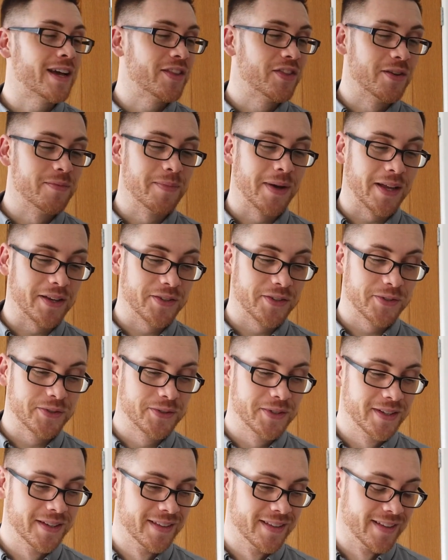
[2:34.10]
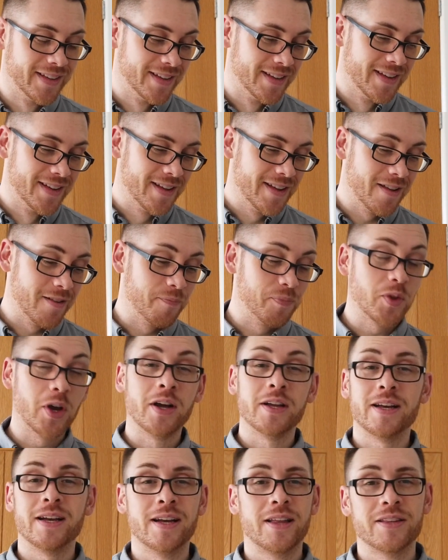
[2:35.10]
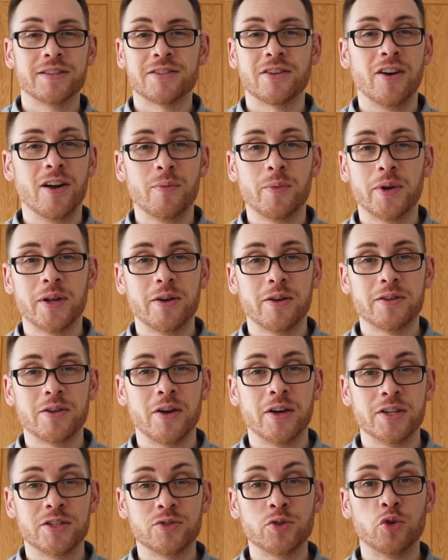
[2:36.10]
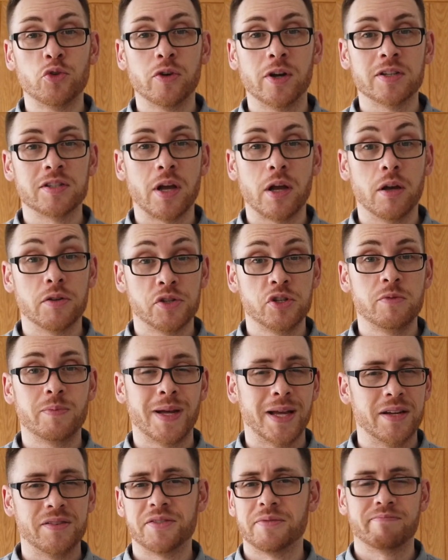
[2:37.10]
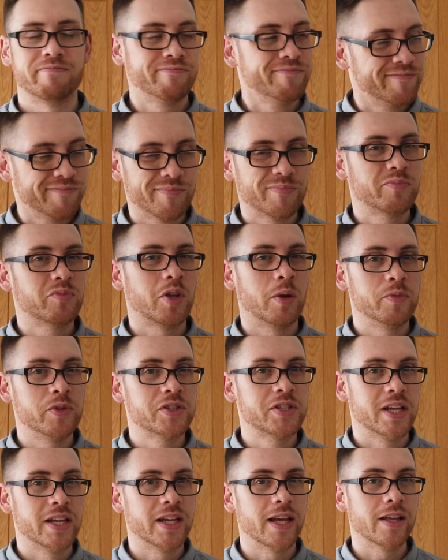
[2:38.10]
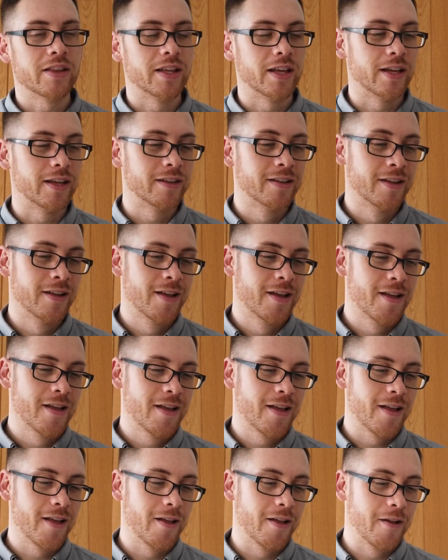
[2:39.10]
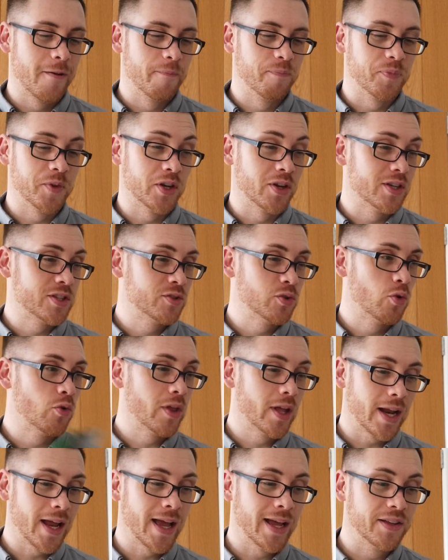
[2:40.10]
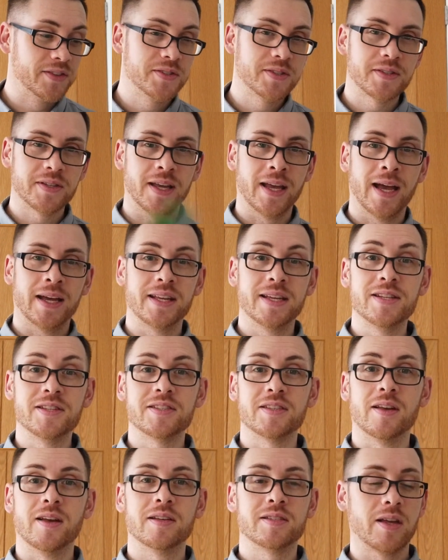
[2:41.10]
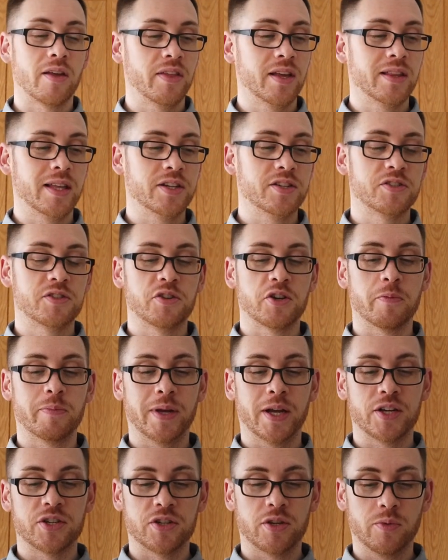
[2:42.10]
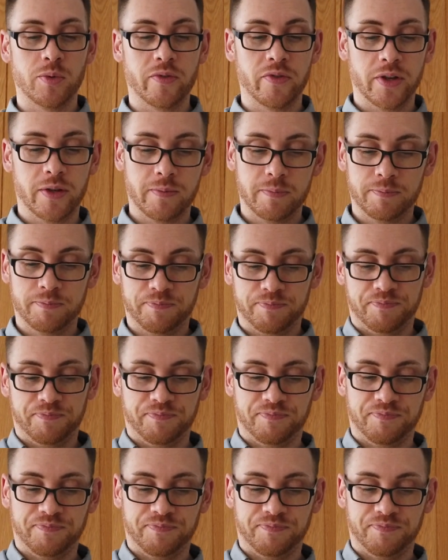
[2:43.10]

it had the manual. And at the time when I saw it, I was like, oh, £2, I'm just going to get that. And I saw that it had inserts. I think they just took a picture with it,